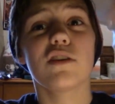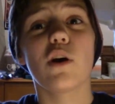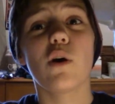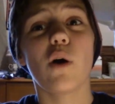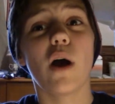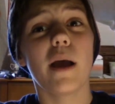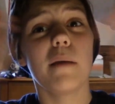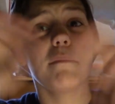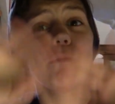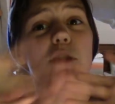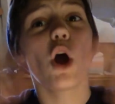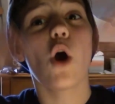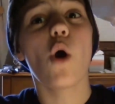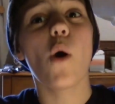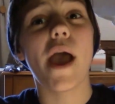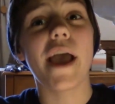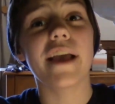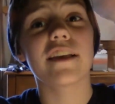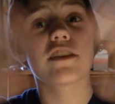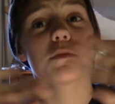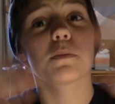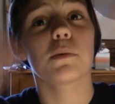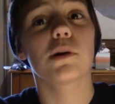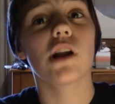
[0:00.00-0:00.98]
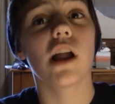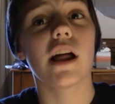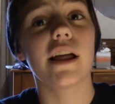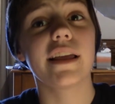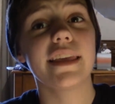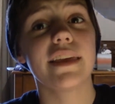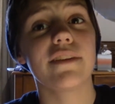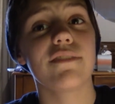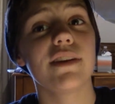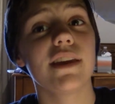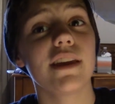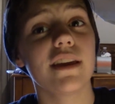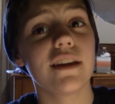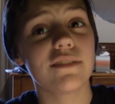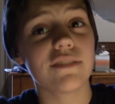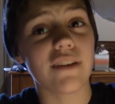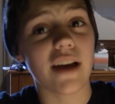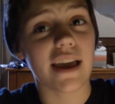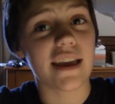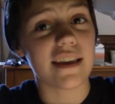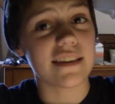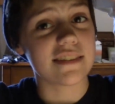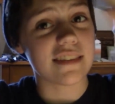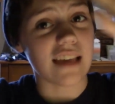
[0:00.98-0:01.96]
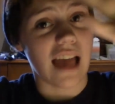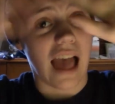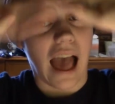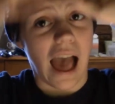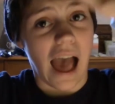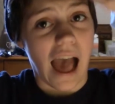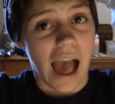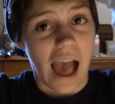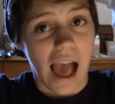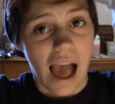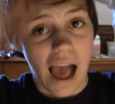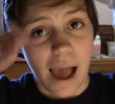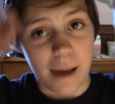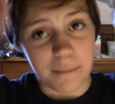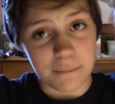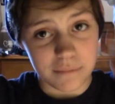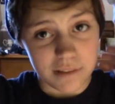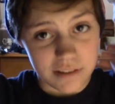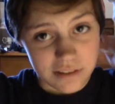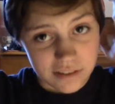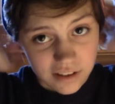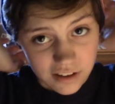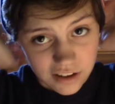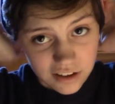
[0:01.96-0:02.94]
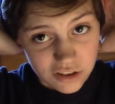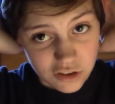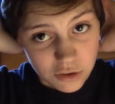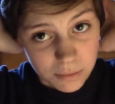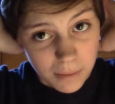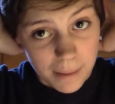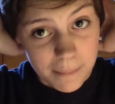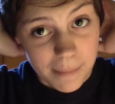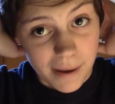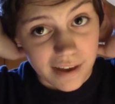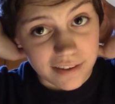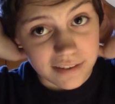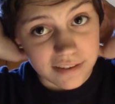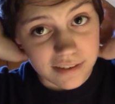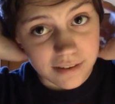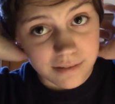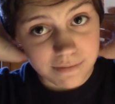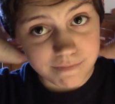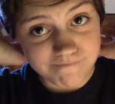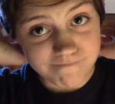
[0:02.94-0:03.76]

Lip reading: I'm no expert on giving advice. I'm just going to do my best.